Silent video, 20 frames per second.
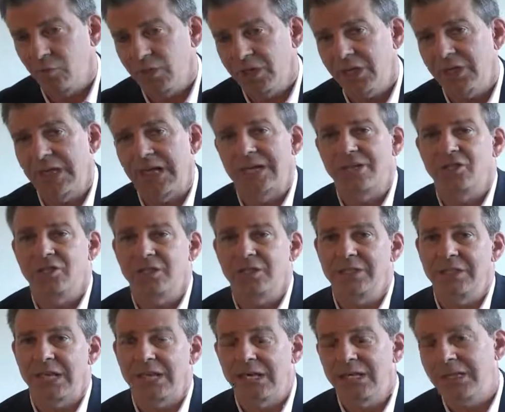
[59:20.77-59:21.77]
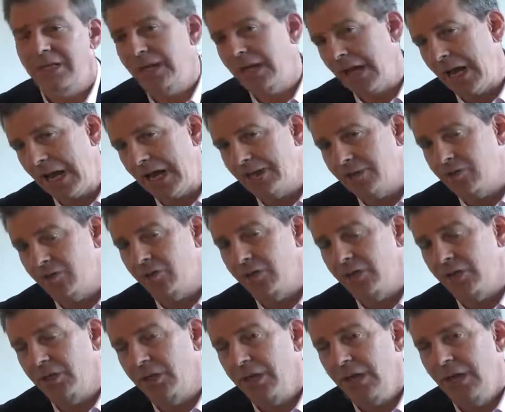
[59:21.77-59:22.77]
We could actually take it and act on
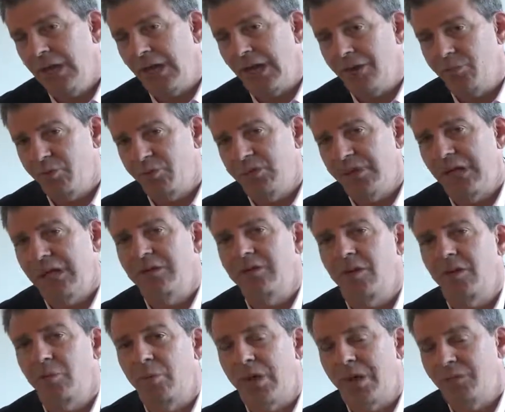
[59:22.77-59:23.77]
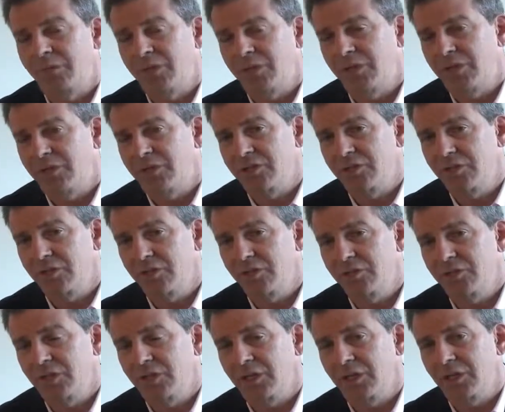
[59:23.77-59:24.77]
it and protect our population
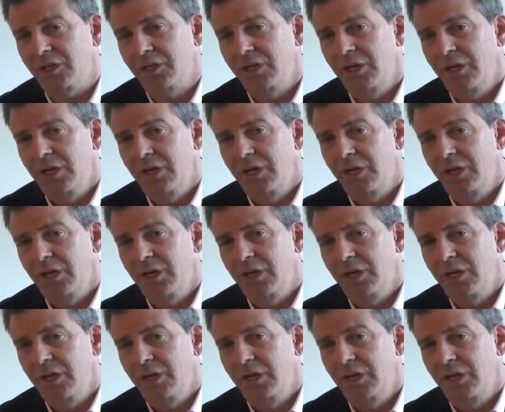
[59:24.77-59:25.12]
using it.